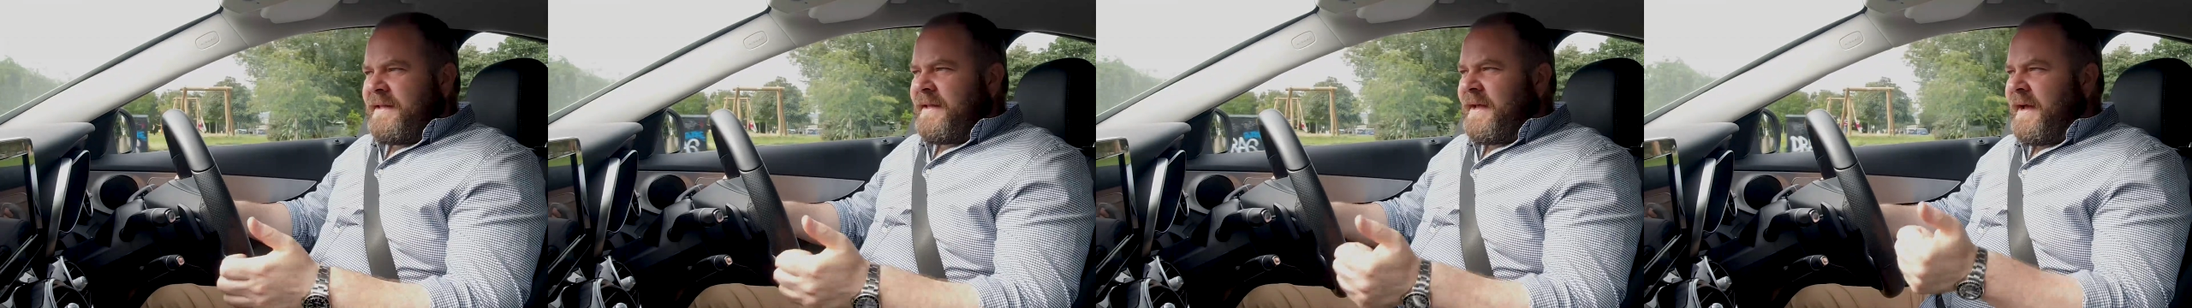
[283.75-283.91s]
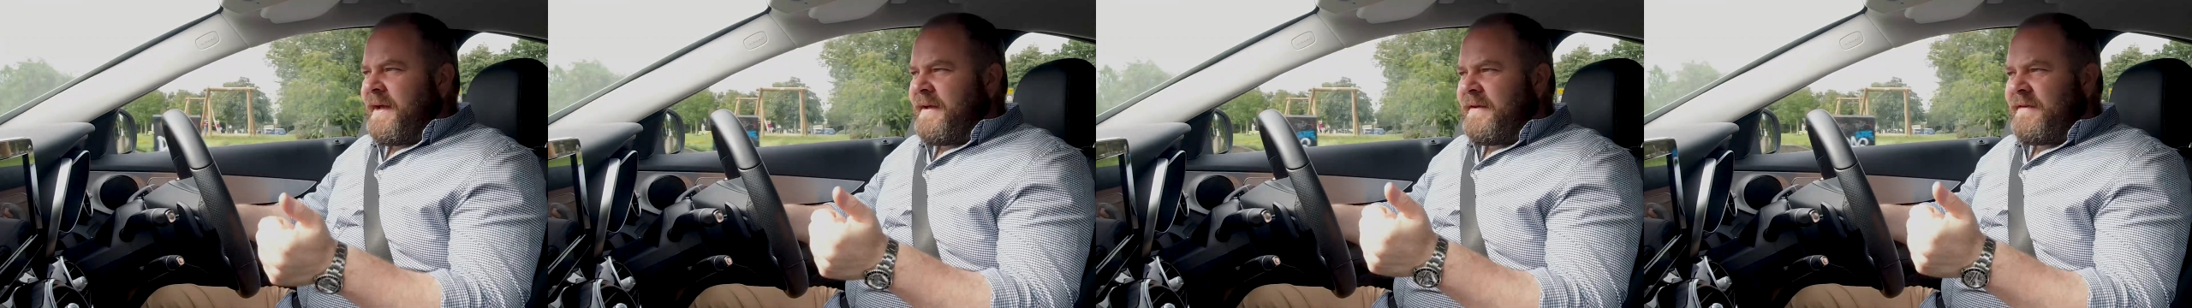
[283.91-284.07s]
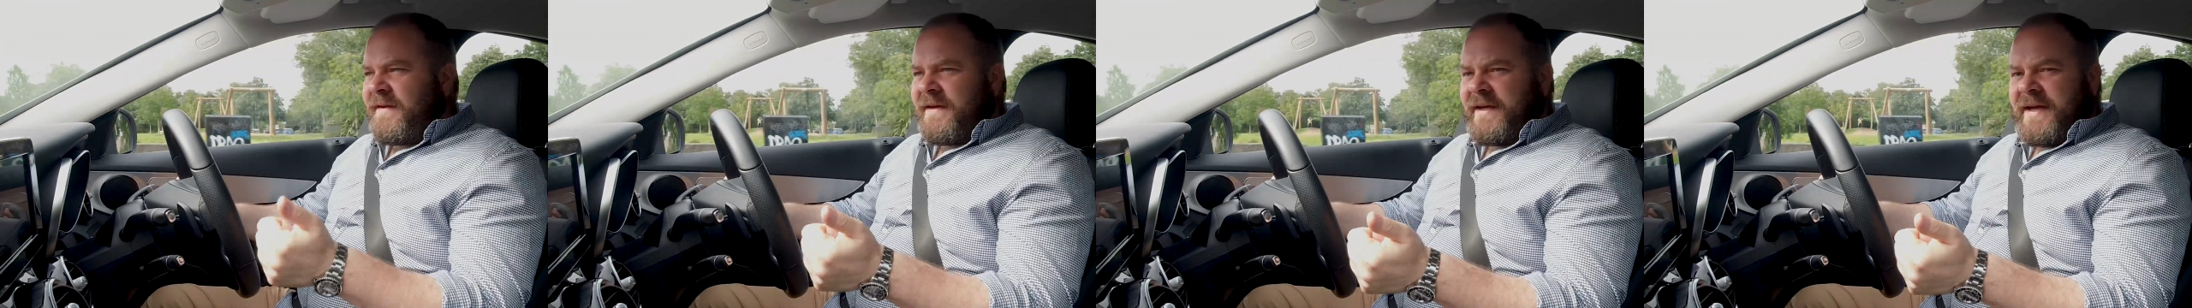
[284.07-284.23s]

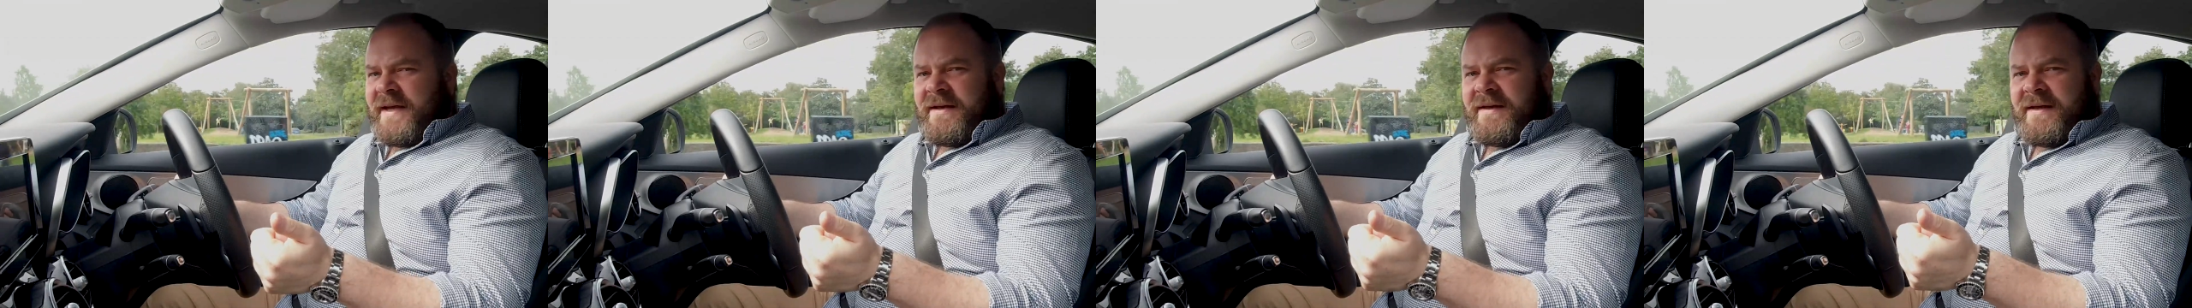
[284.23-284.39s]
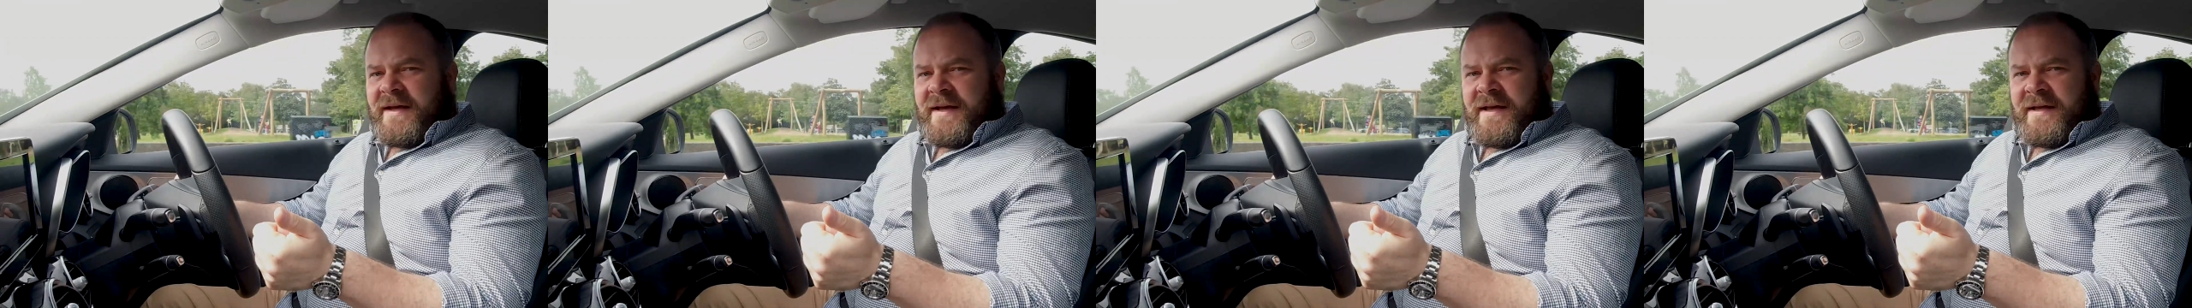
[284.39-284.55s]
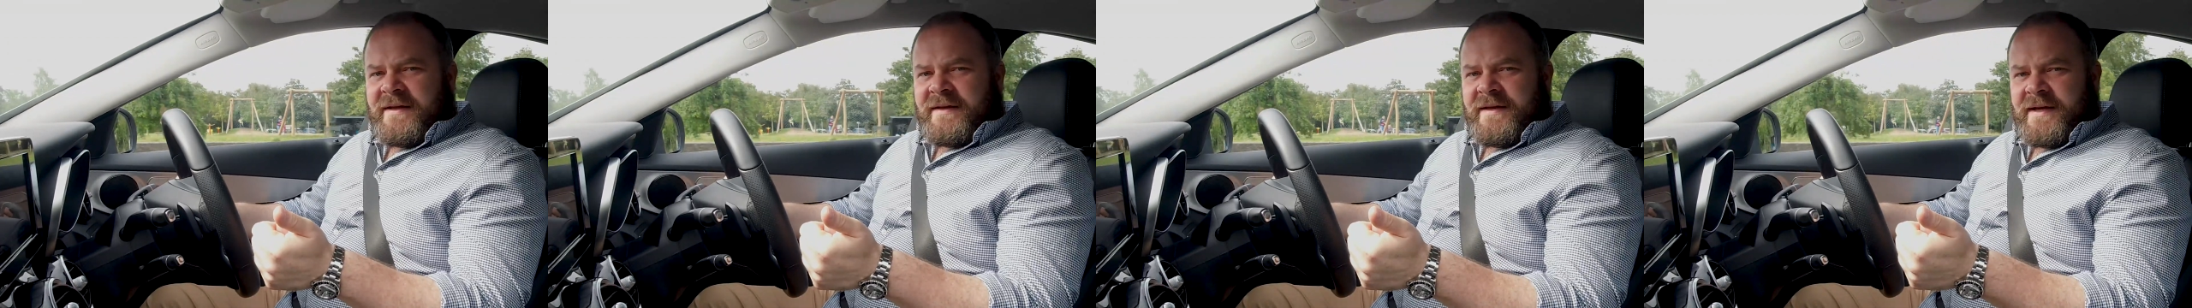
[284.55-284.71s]
thanks again,
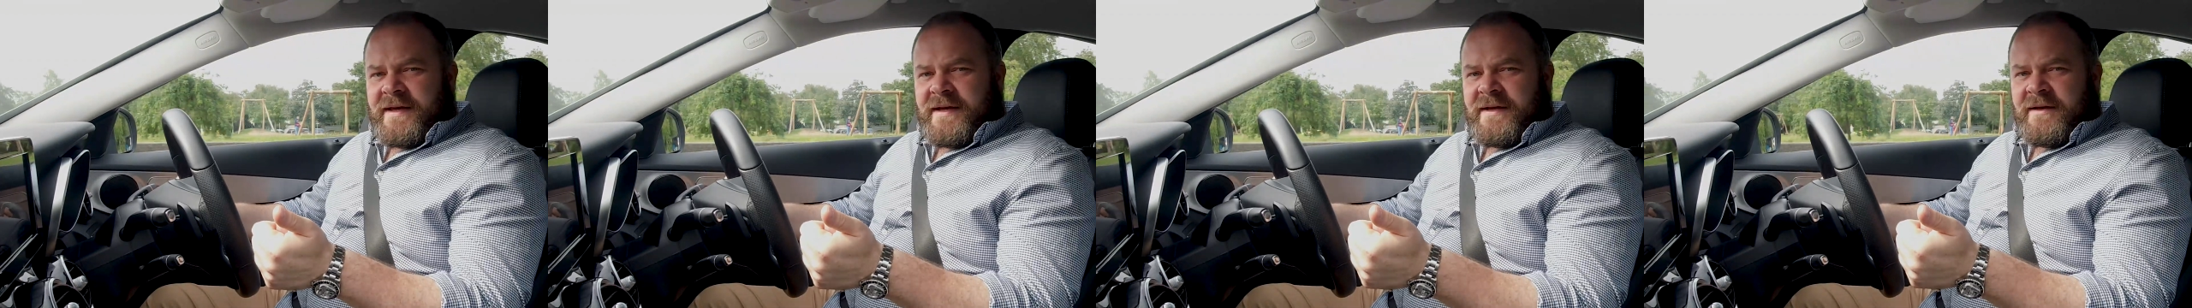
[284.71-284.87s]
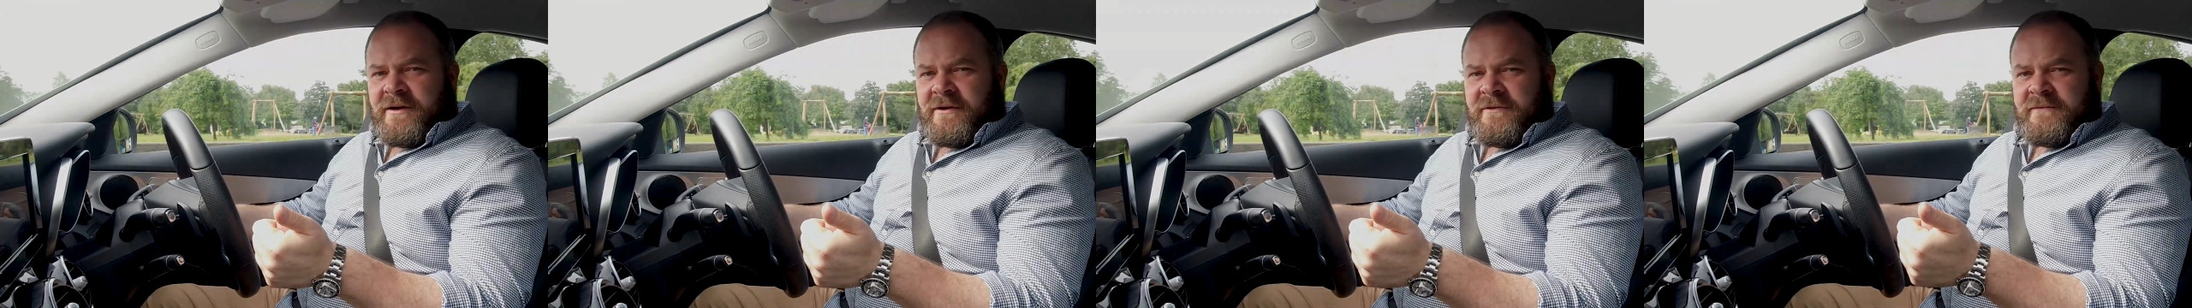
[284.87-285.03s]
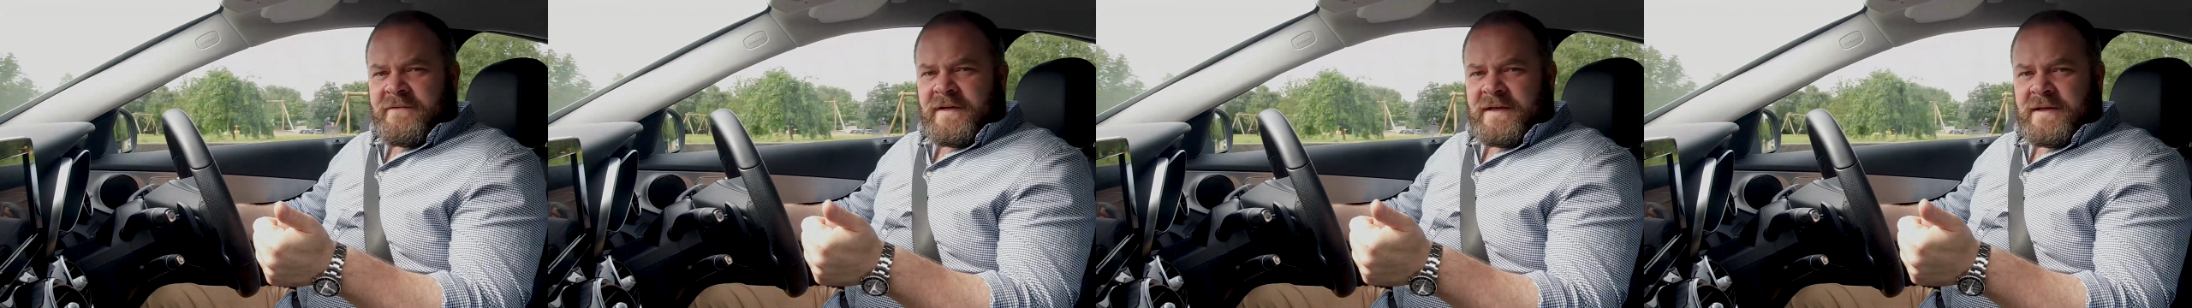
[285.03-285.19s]
and
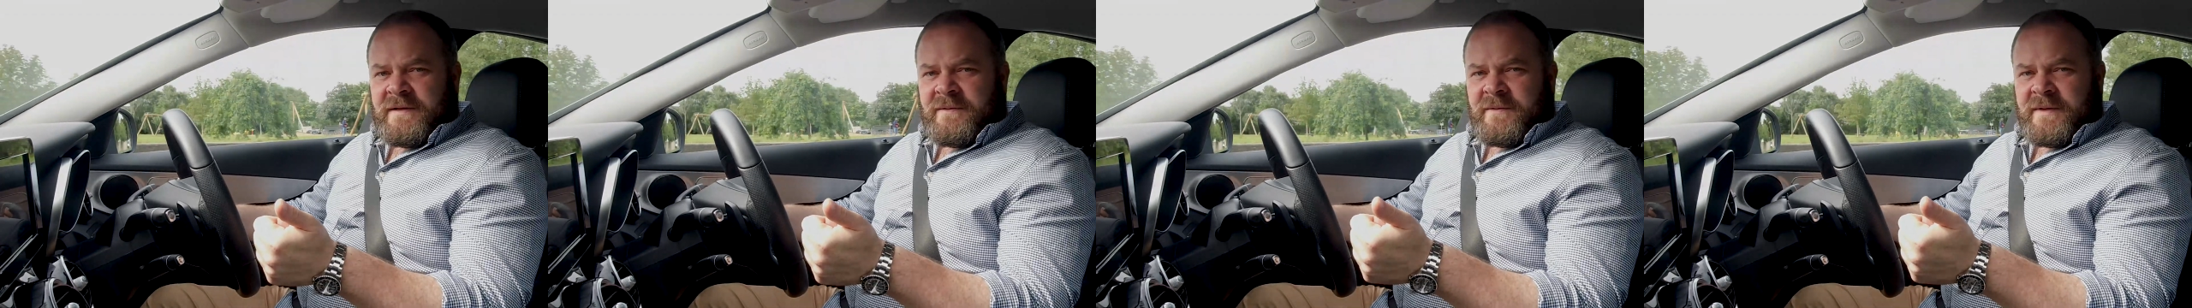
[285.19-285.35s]
hopefully